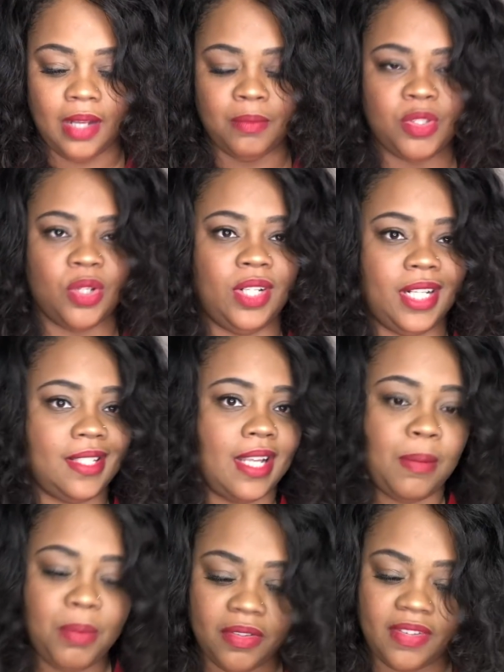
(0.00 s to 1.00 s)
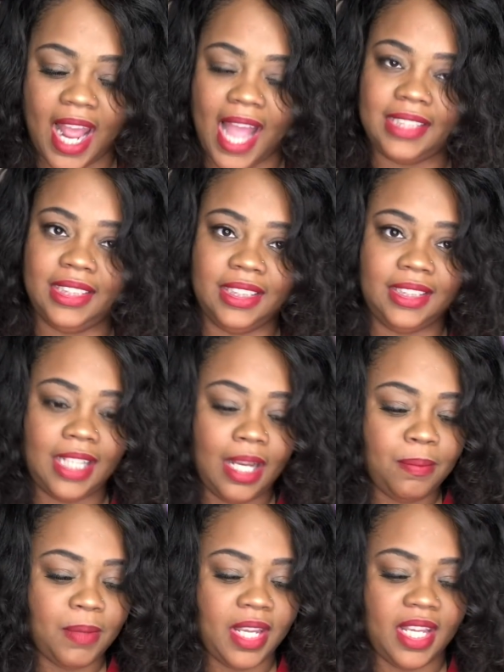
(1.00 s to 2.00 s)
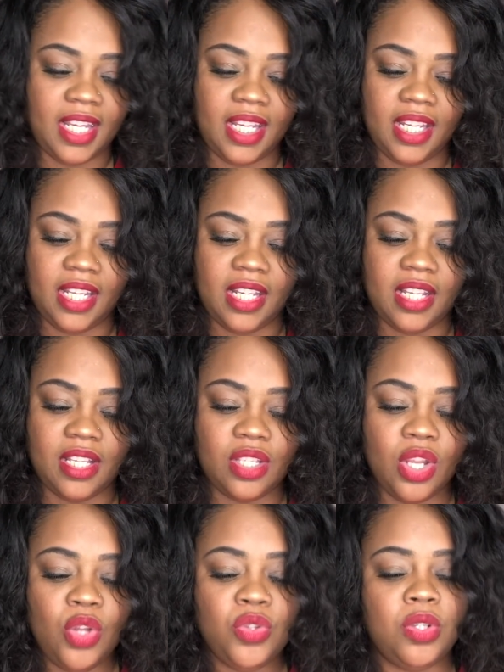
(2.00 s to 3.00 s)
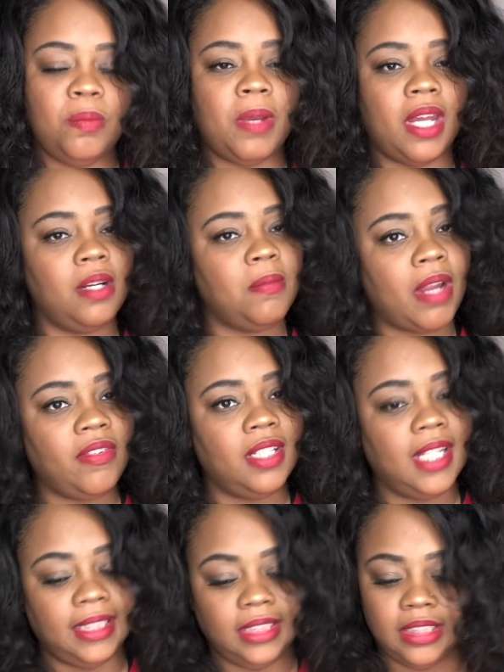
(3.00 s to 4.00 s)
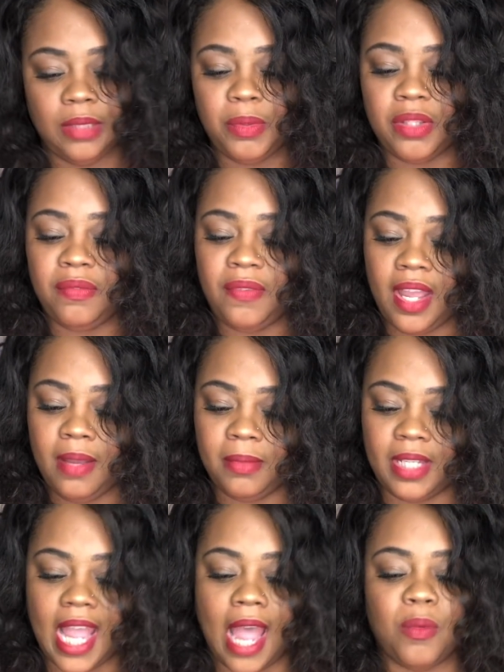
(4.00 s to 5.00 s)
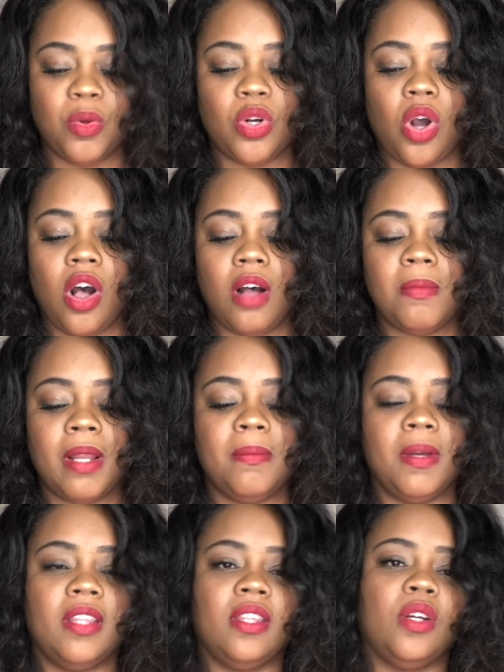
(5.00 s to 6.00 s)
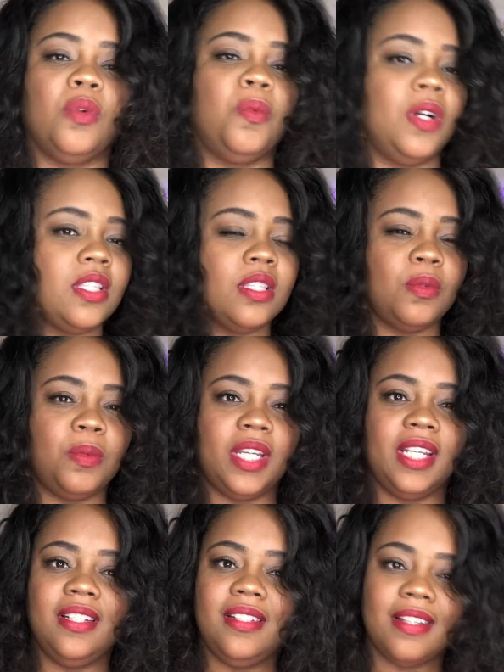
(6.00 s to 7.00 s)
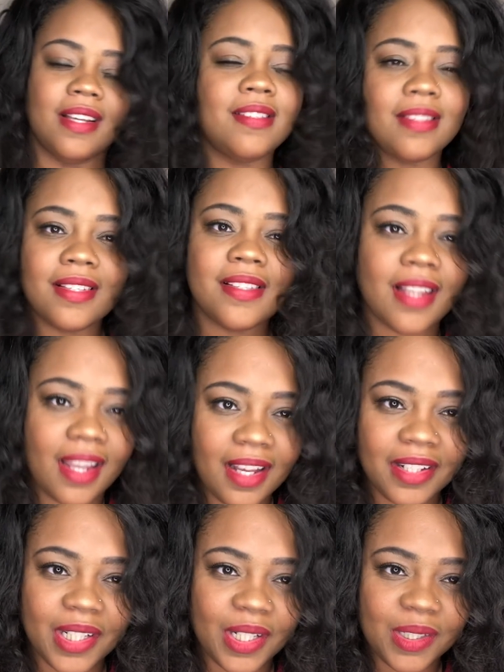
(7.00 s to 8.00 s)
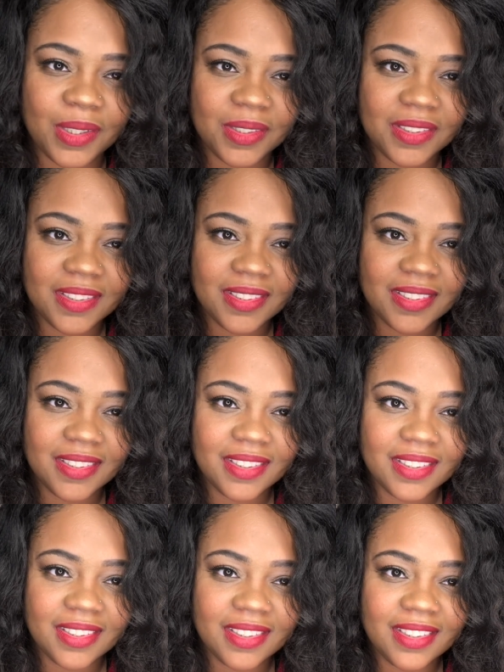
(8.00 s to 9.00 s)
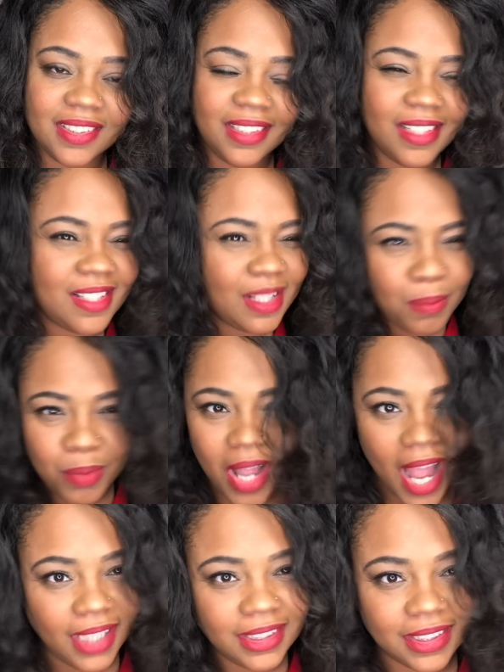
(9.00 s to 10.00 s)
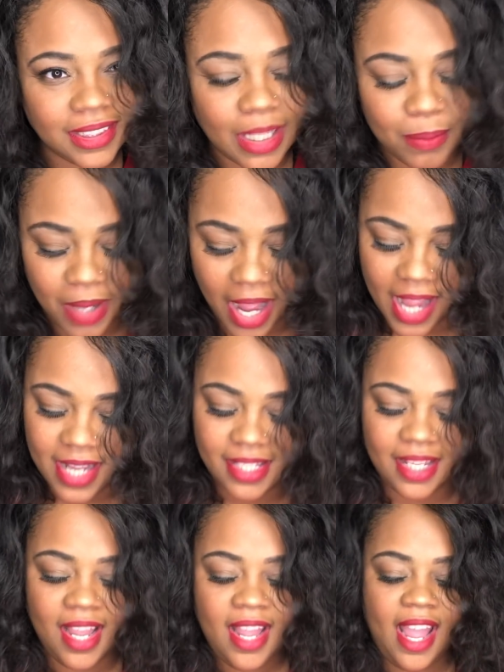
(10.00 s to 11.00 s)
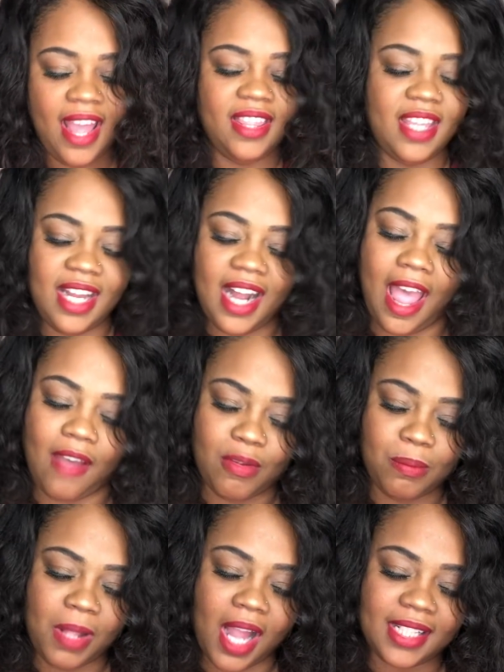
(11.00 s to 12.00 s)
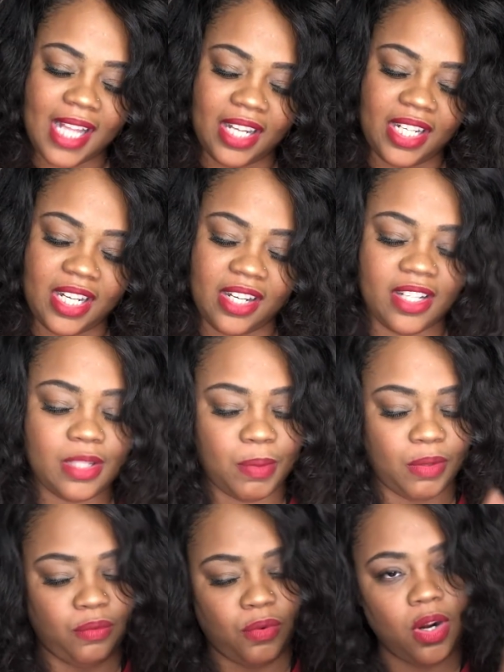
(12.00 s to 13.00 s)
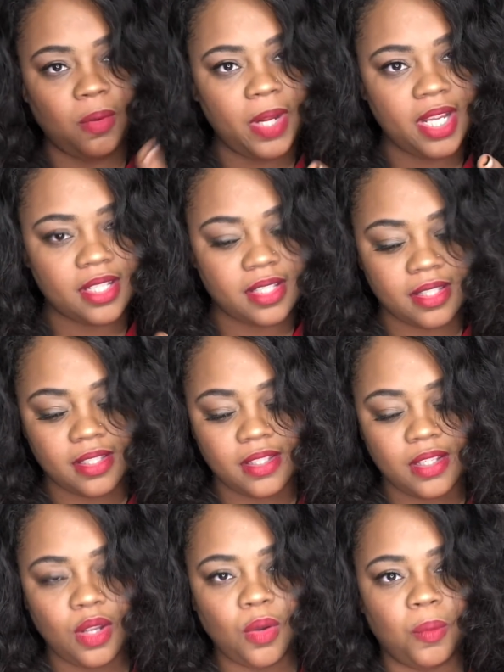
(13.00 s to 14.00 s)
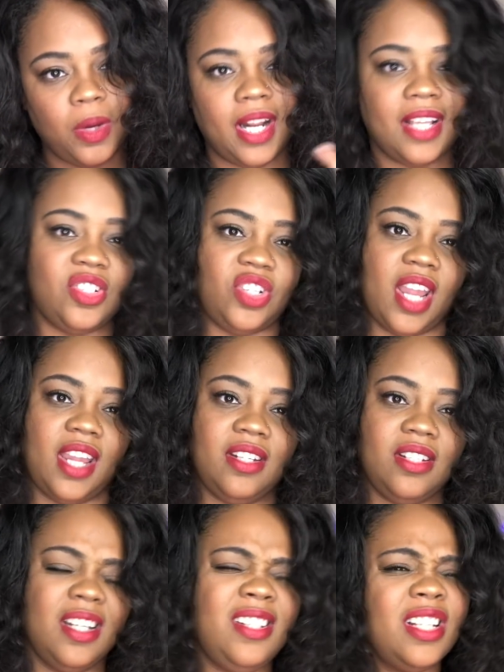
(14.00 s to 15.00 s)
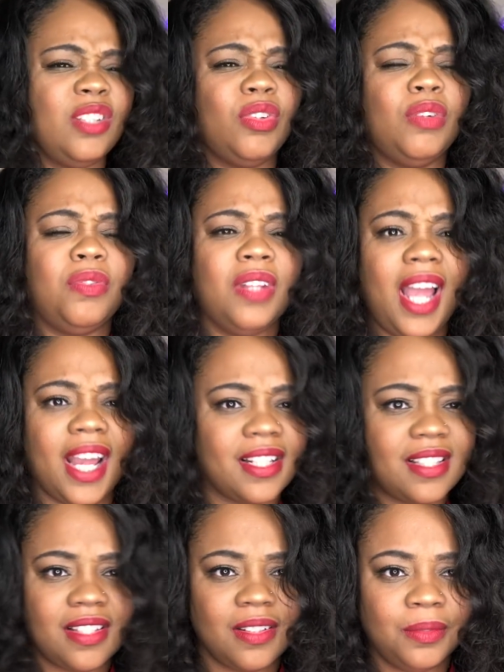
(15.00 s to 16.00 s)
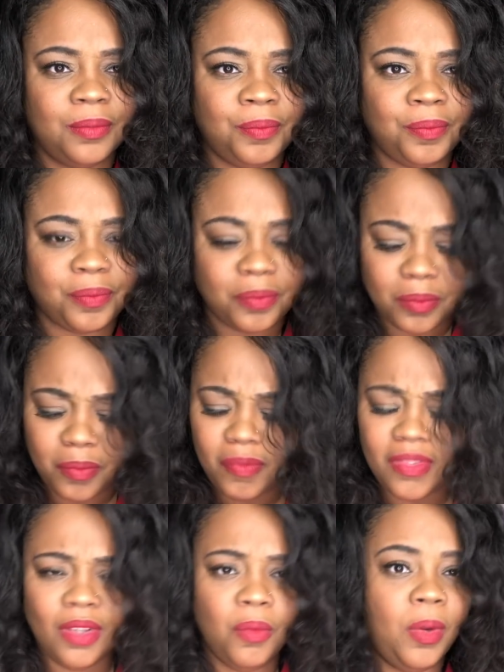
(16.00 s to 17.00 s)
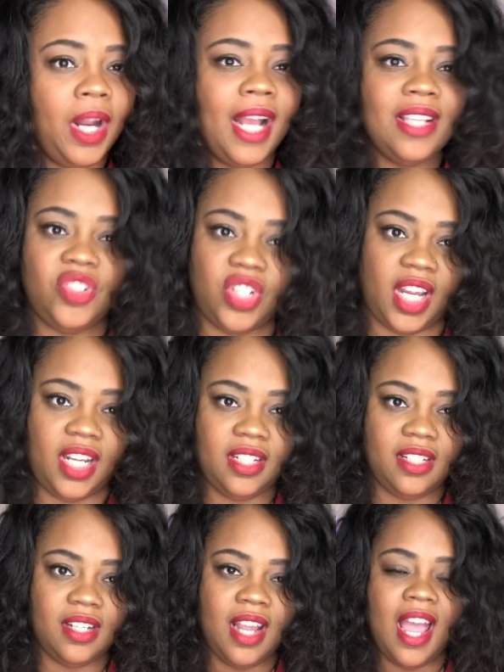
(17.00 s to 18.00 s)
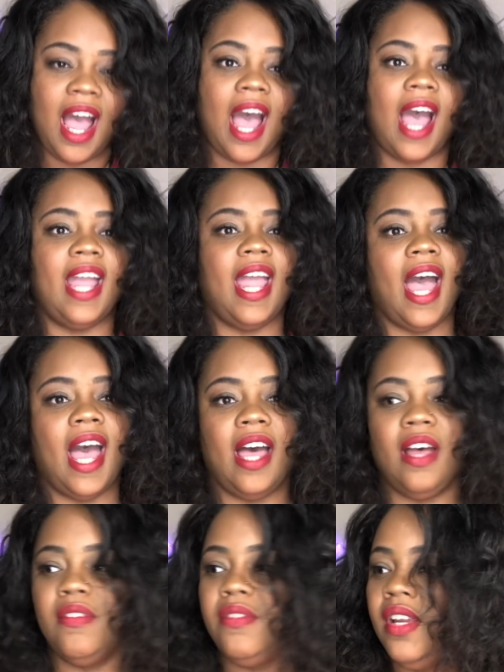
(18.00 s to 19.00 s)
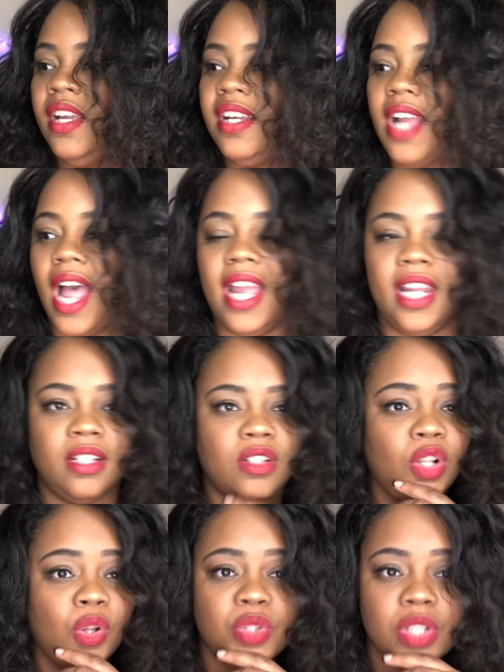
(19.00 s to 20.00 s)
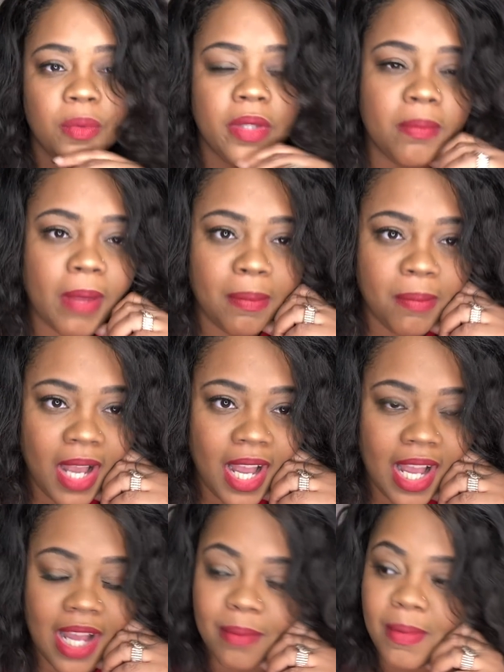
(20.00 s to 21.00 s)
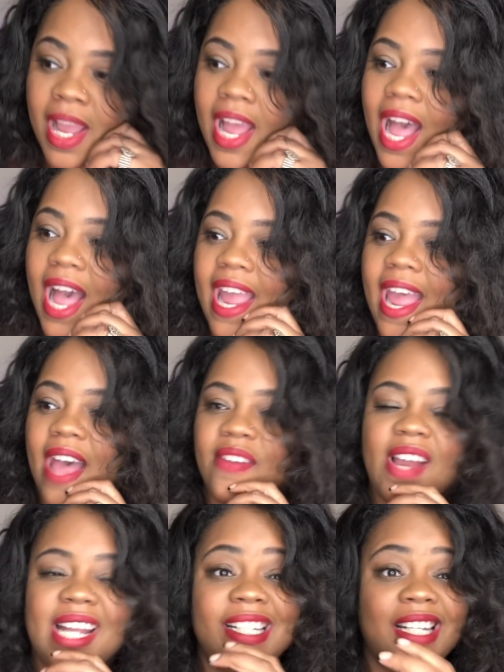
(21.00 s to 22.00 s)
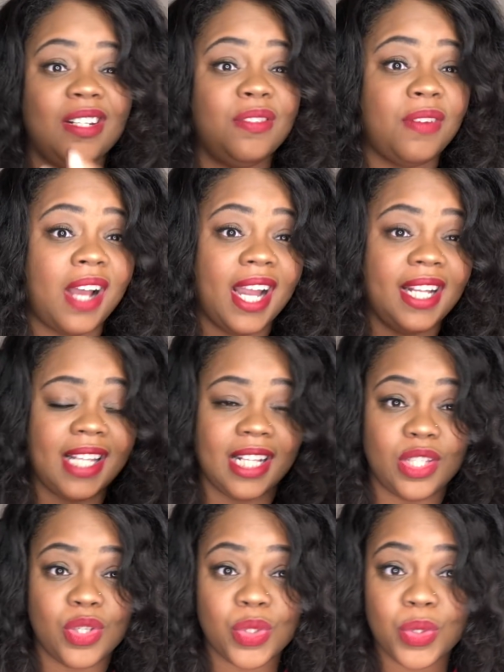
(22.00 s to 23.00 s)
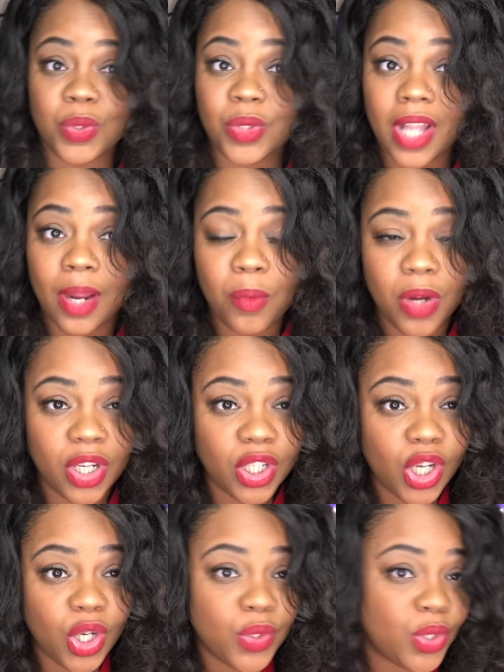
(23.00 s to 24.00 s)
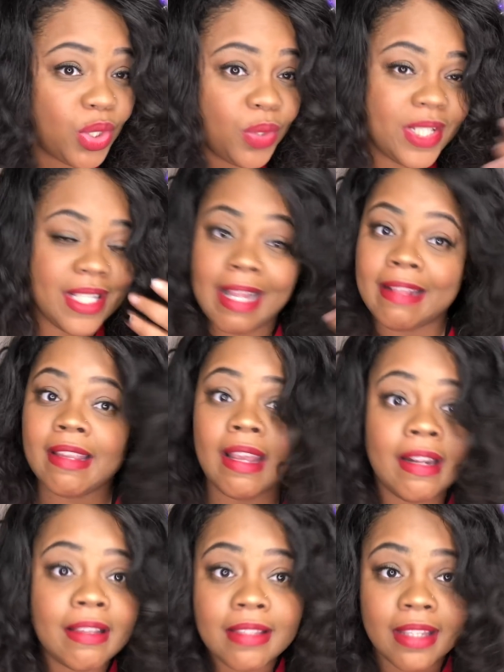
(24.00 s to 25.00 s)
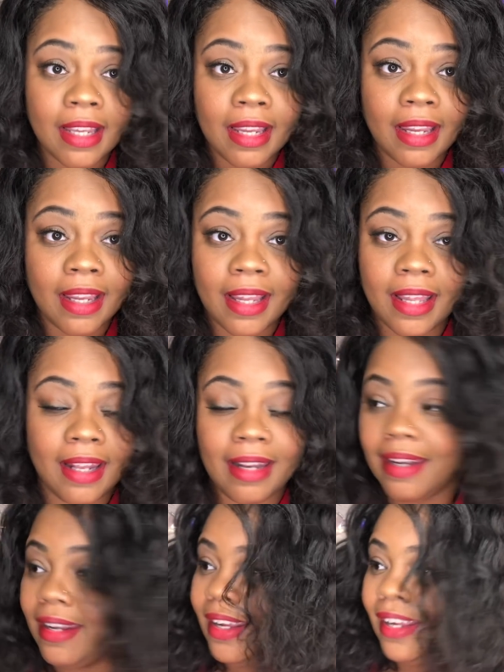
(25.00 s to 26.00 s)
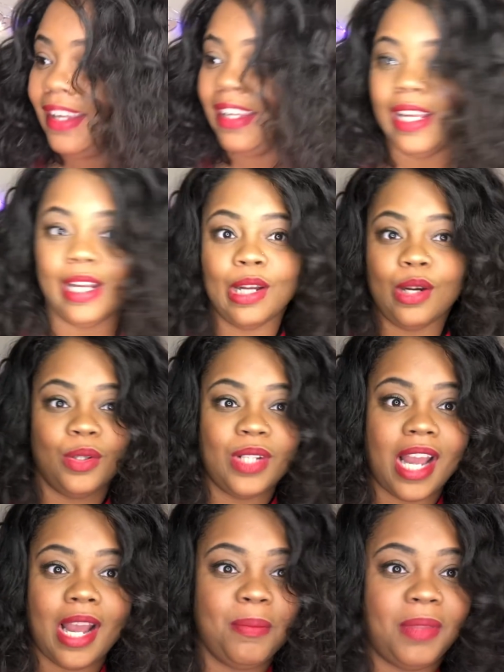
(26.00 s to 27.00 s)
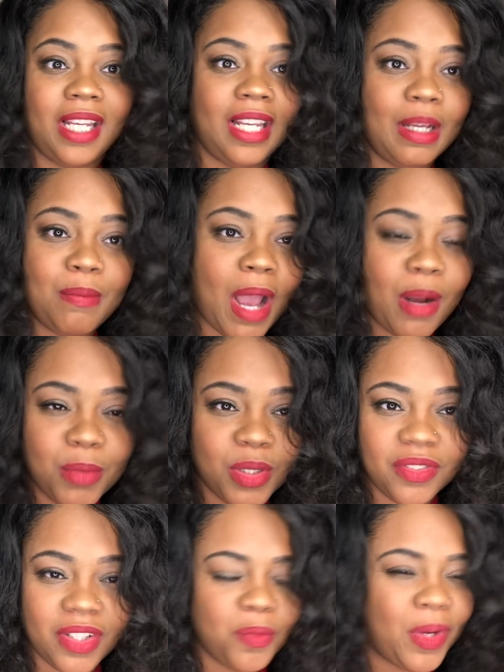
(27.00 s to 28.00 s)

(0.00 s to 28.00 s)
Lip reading: So an example of an action step is to better my relationship with family, I will call my mother once a week just to say hello. Simple action step, guys. And then I have a block down here. It's been 4 weeks. What has changed? And just reflect. What has changed? I have gotten closer with my mom. I have identified that the school I want to go to is in Tennessee. And, now I'm thinking about moving.